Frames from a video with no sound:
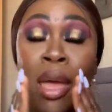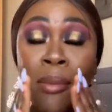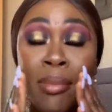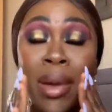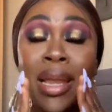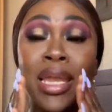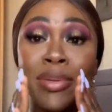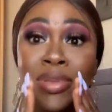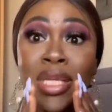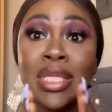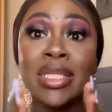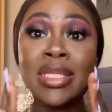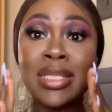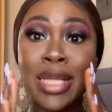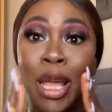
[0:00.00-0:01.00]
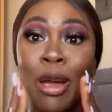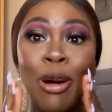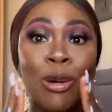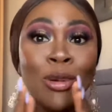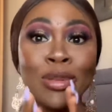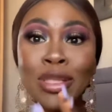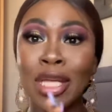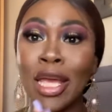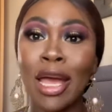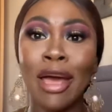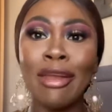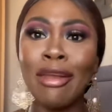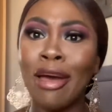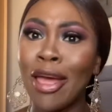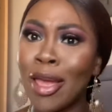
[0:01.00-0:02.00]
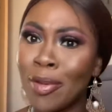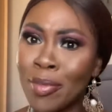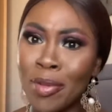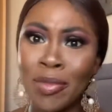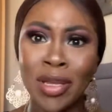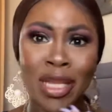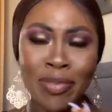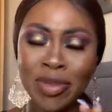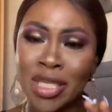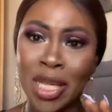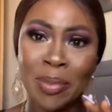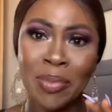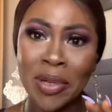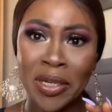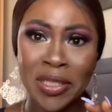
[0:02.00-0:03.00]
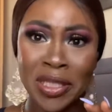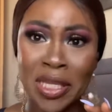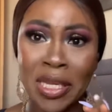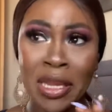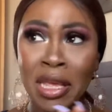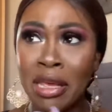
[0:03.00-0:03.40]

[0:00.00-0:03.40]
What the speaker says: my lipstick to stay all day. And I am a lipstick person.